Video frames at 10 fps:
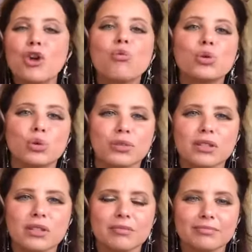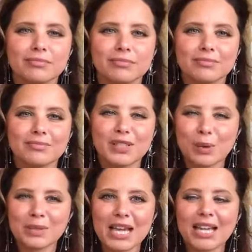there's no rules.
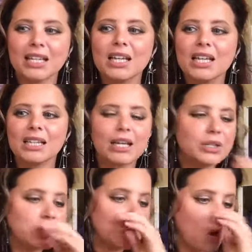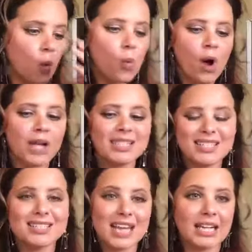See what I'm saying? There's no
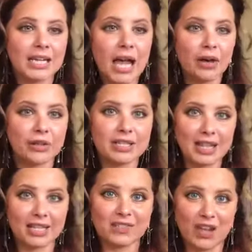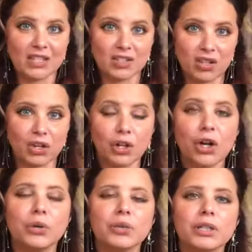one dictating how this next phase is
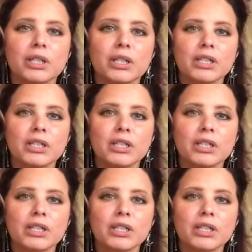going to go.